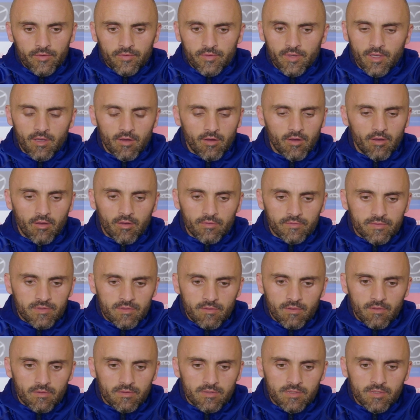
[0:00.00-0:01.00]
Yeah,
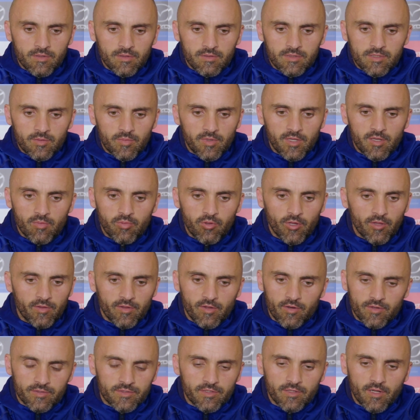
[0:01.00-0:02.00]
to be
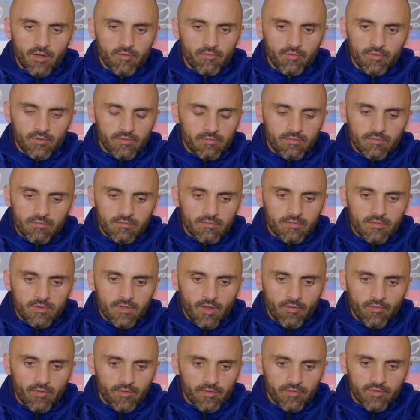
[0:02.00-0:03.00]
completely honest, I don't really
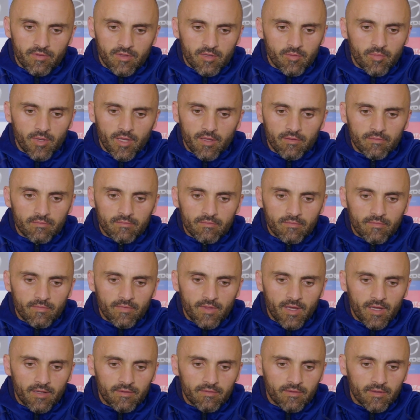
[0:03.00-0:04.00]
think about
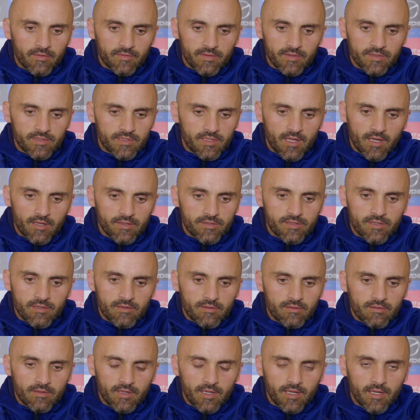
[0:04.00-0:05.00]
that at this
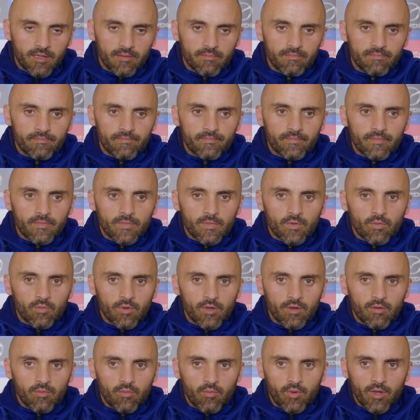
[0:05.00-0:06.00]
stage.
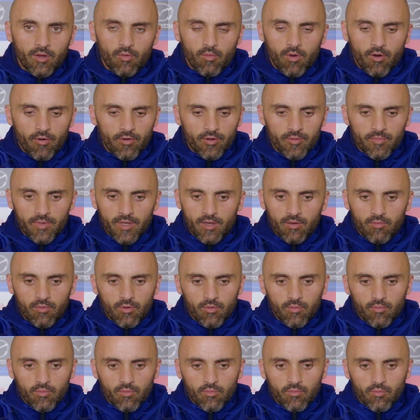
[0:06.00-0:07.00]
We're worrying about
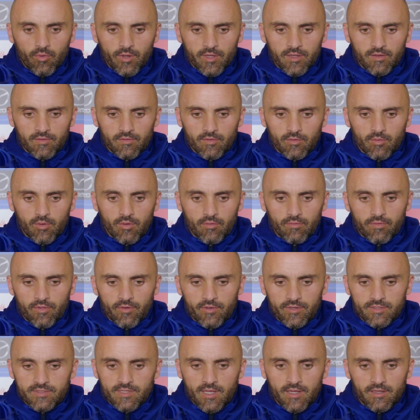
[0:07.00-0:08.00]
what we can do on
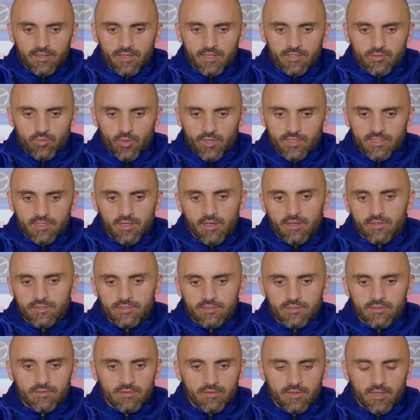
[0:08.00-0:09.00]
Thursday against West
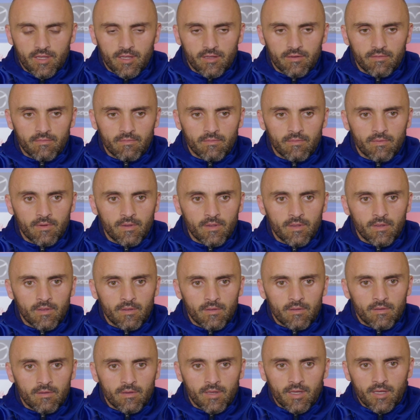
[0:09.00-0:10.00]
Coast, and
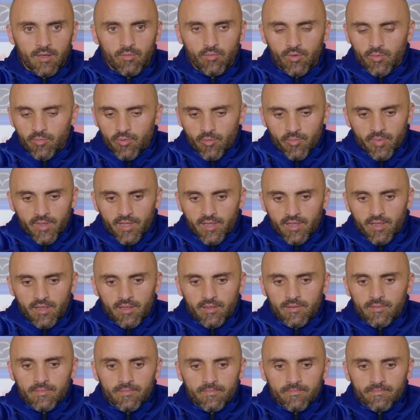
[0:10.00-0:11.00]
we
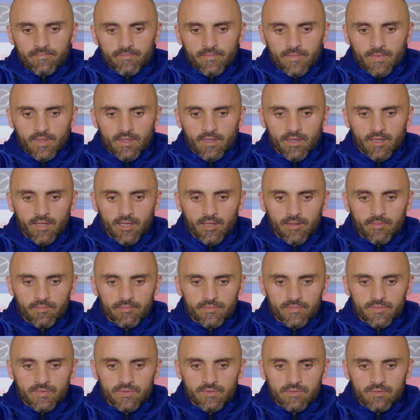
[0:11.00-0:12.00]
prepare
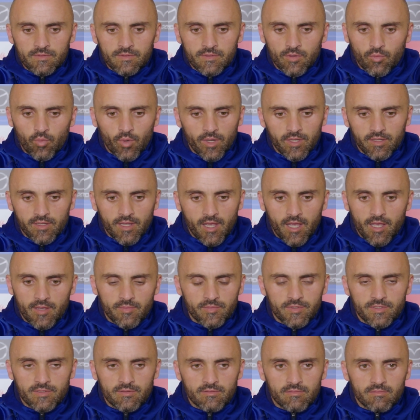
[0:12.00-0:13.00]
to win
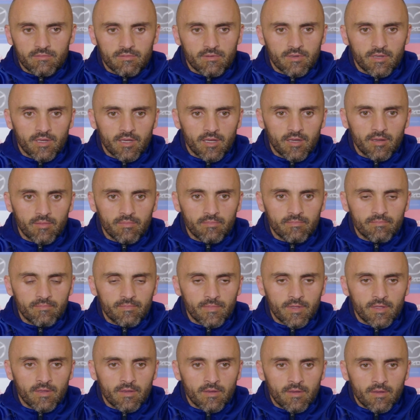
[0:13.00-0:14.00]
games, and
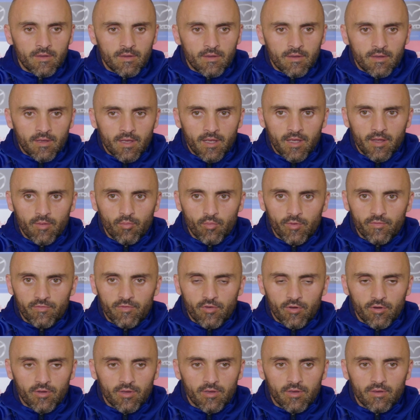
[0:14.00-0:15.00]

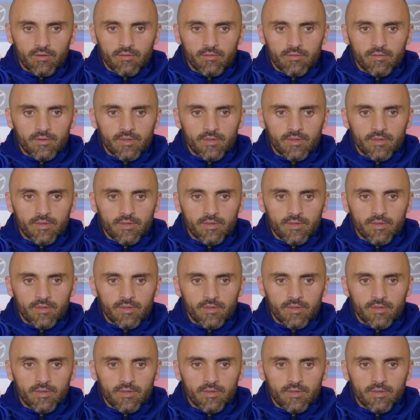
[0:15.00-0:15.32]
we've got to